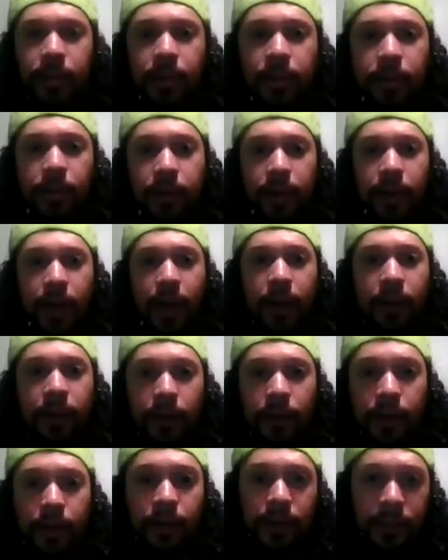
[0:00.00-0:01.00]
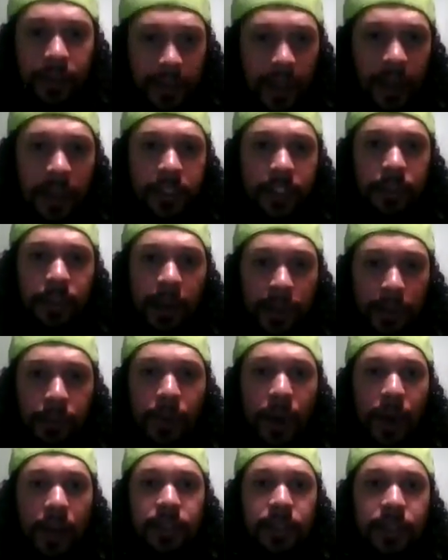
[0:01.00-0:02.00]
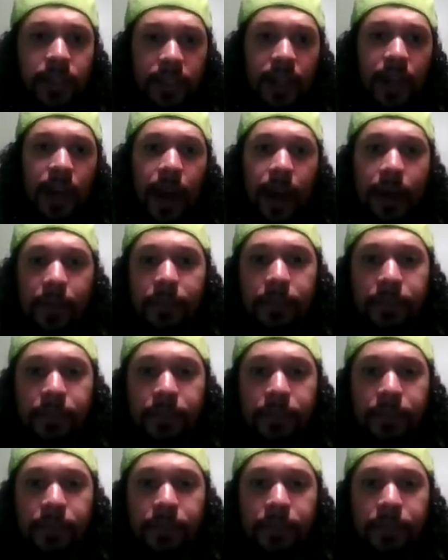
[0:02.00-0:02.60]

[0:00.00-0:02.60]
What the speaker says: that you put out? And tell us about the process of that.